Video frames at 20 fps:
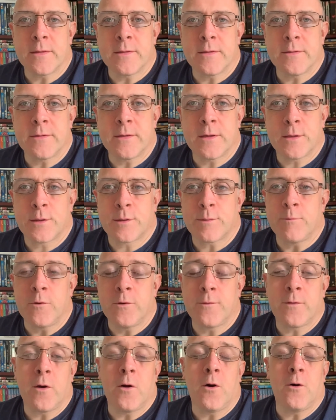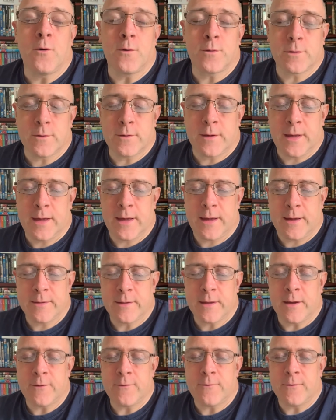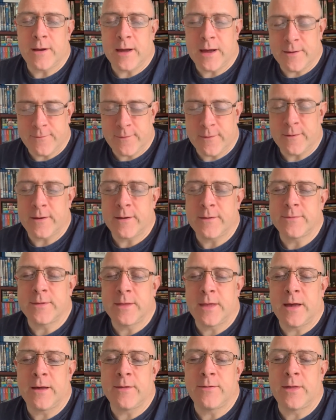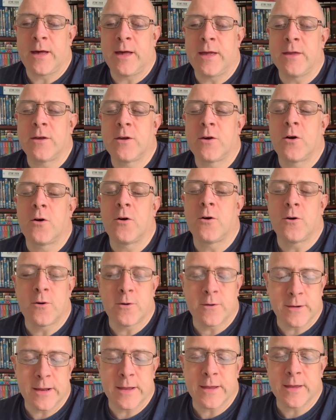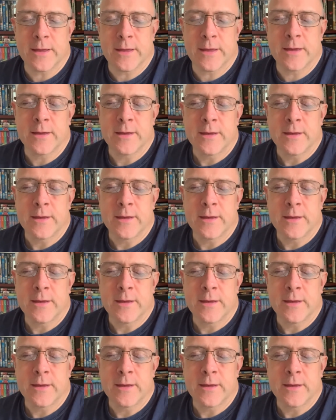This movie also had a rather the iconic